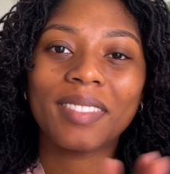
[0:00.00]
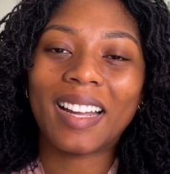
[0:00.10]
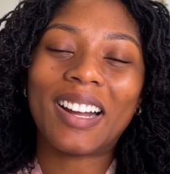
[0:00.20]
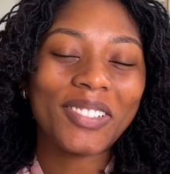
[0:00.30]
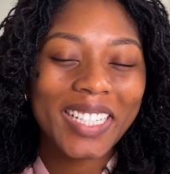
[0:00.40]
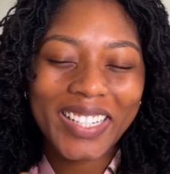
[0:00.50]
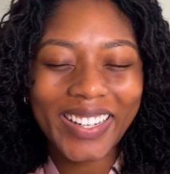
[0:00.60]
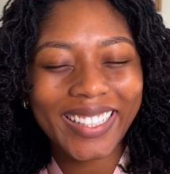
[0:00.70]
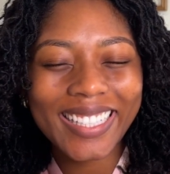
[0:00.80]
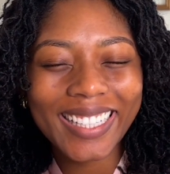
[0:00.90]
All right,
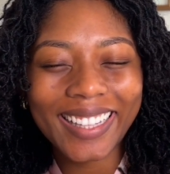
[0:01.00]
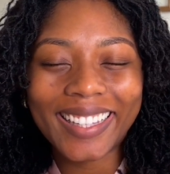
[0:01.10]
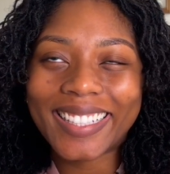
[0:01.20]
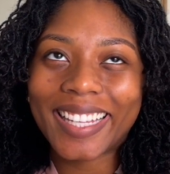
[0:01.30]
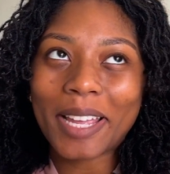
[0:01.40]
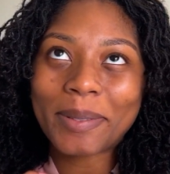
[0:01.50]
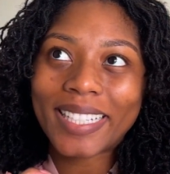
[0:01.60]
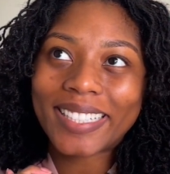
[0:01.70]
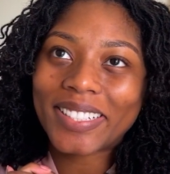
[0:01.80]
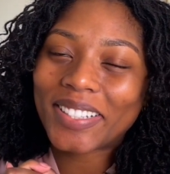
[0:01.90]
y'all, let's get this
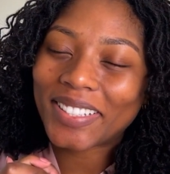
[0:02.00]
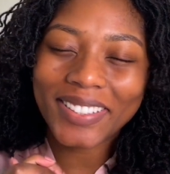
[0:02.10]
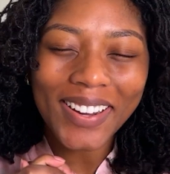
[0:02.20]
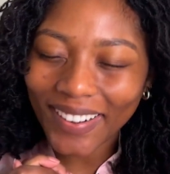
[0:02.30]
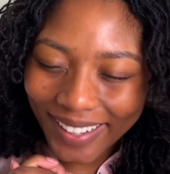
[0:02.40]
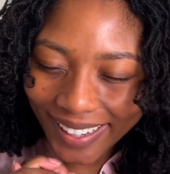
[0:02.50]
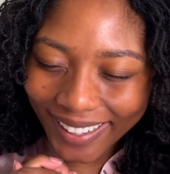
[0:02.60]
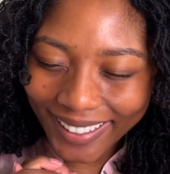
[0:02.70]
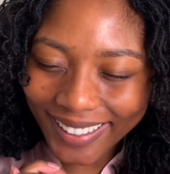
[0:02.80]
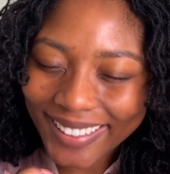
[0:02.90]
session
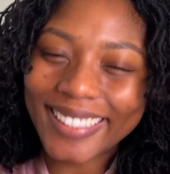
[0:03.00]
started.